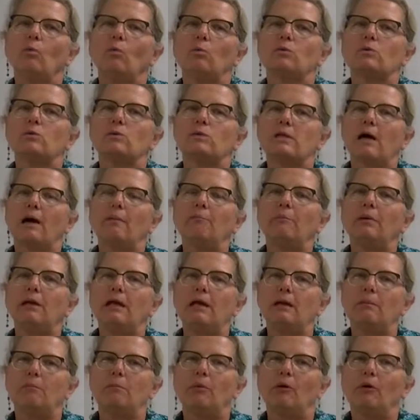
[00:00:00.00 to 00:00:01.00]
some
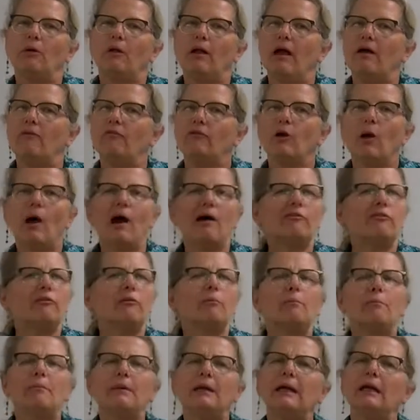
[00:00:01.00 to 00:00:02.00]
people, have you ever
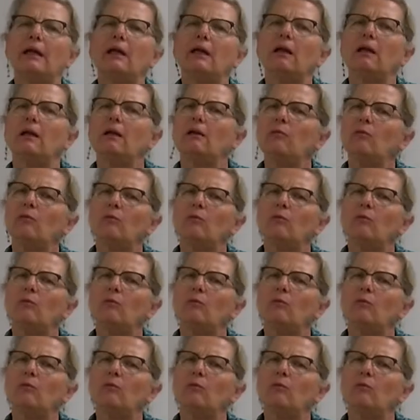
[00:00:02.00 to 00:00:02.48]
been